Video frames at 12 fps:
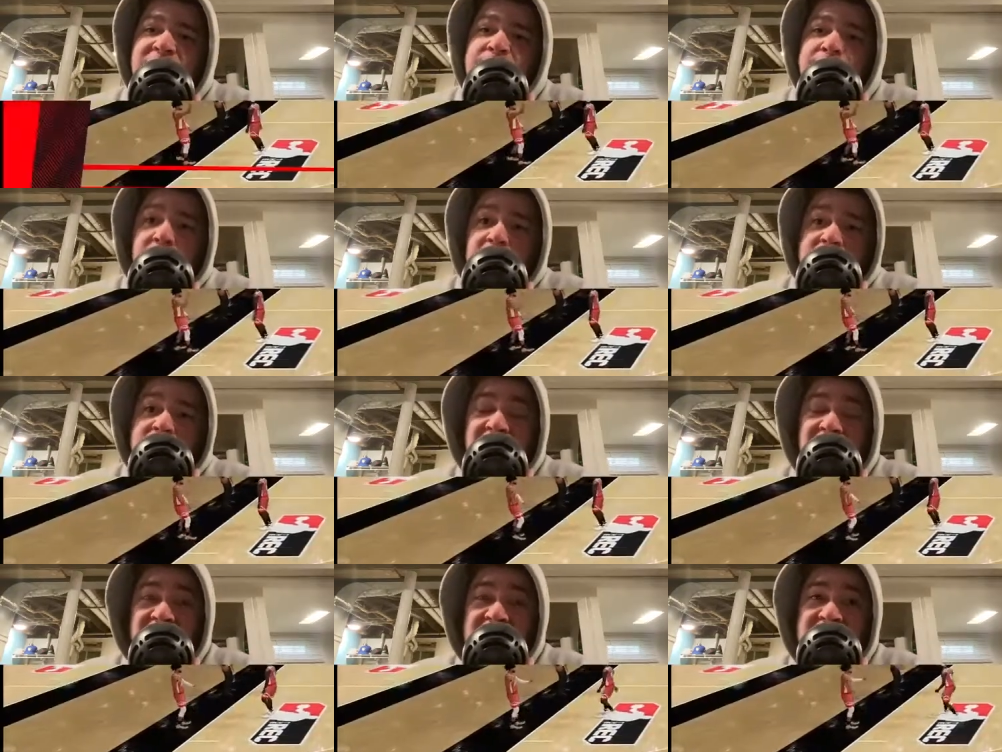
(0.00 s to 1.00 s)
park
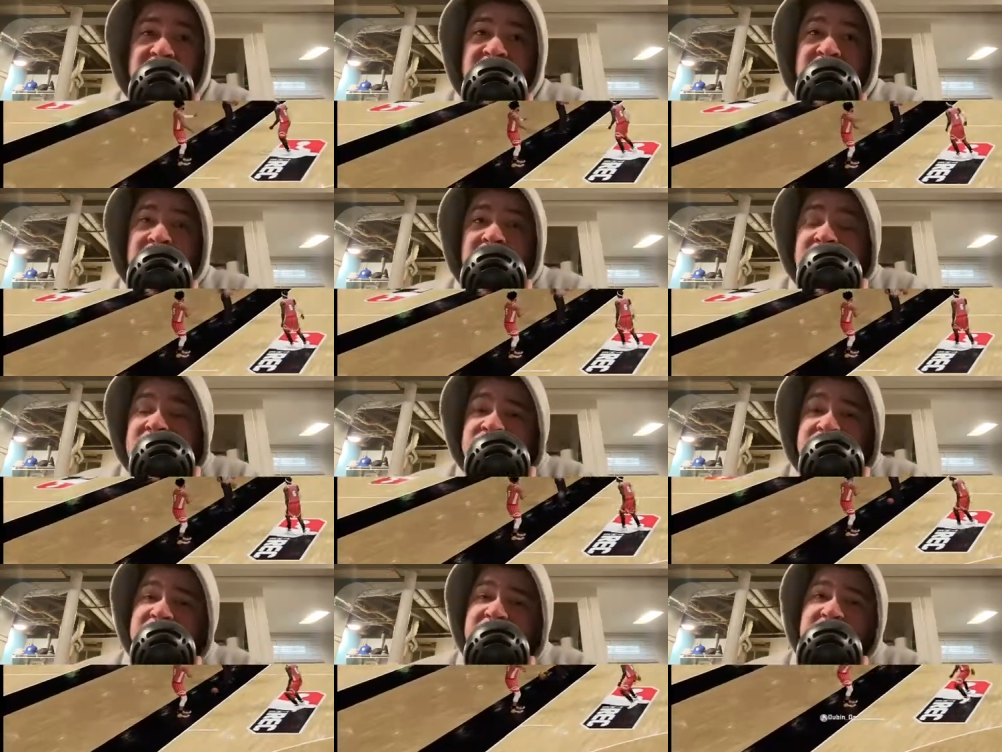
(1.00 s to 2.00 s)
event.
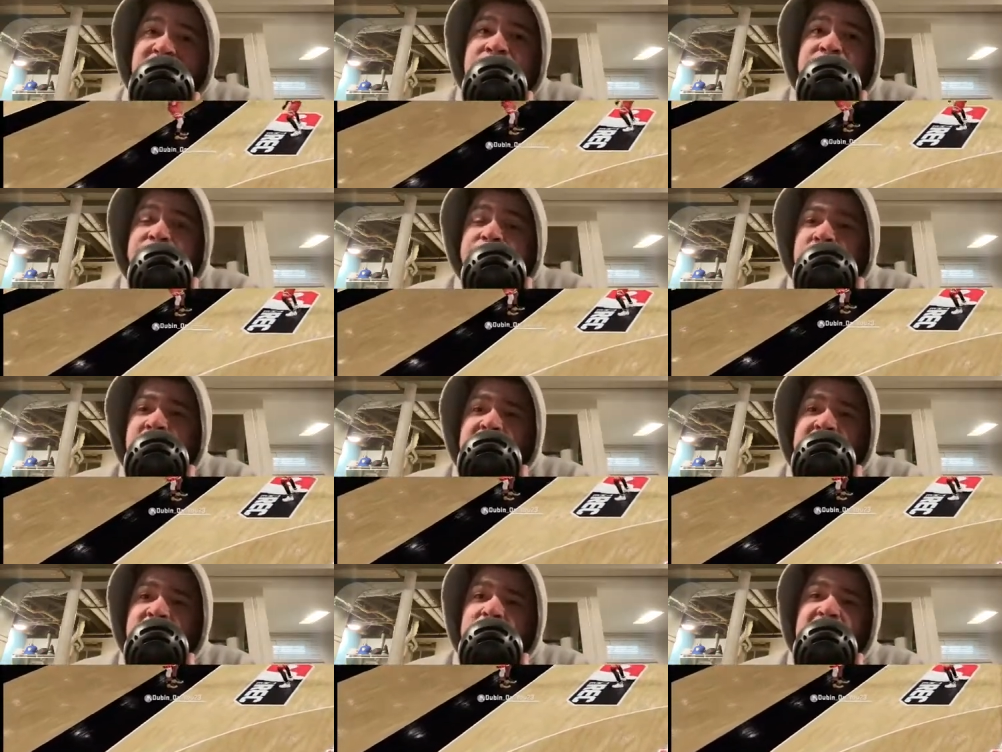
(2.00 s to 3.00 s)
Just put it
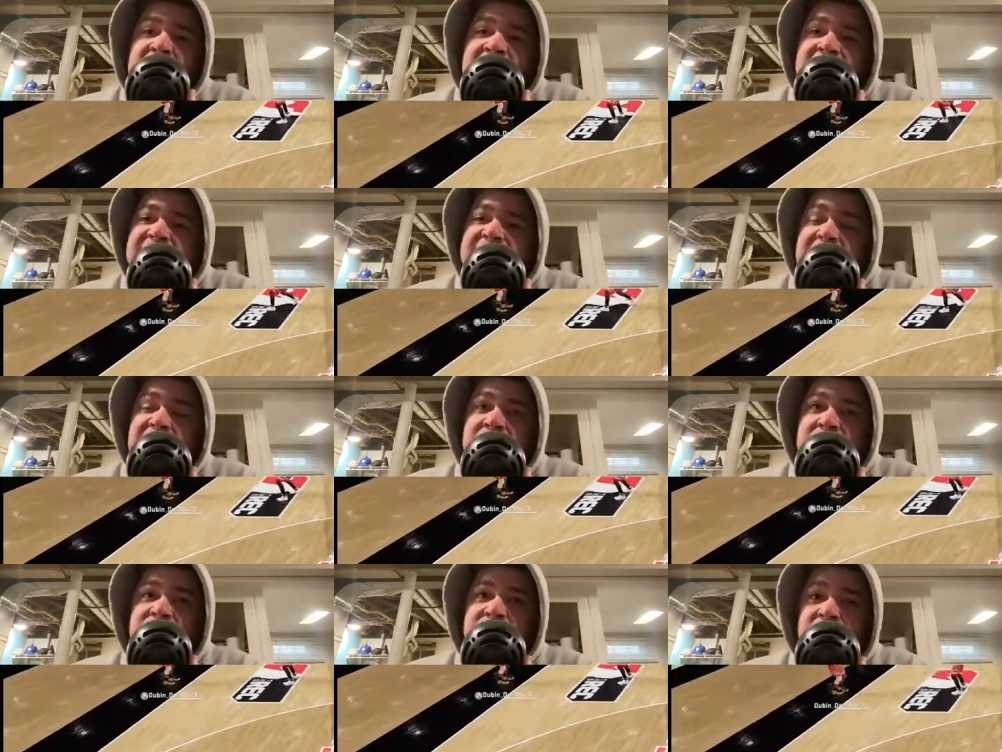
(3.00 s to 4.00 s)
in the media center
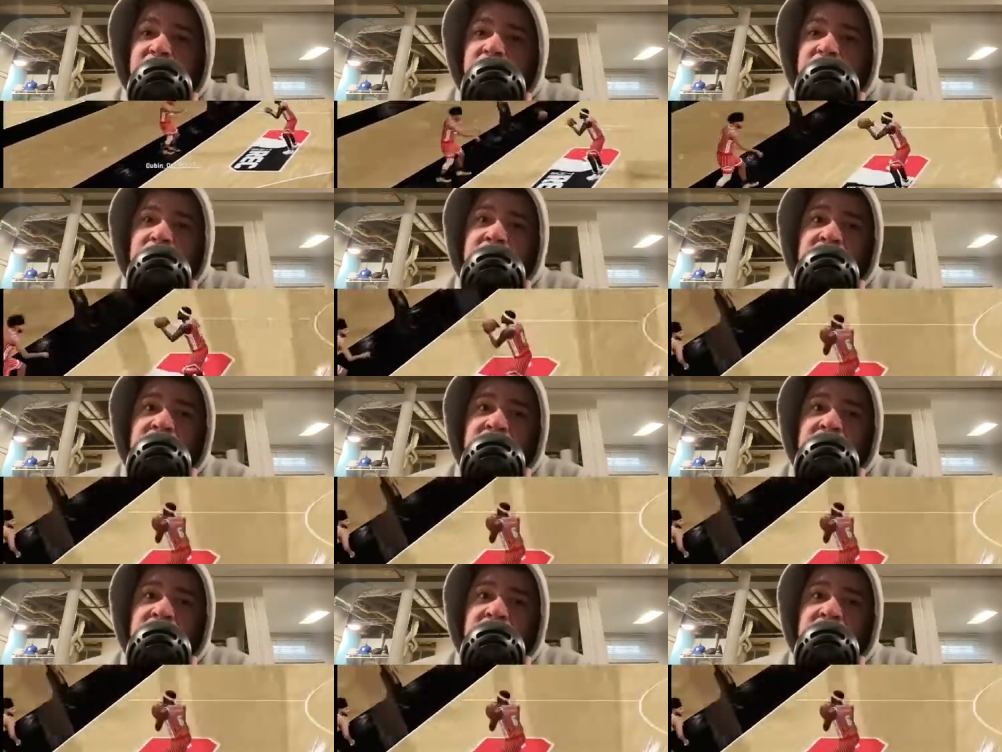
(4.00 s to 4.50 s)
for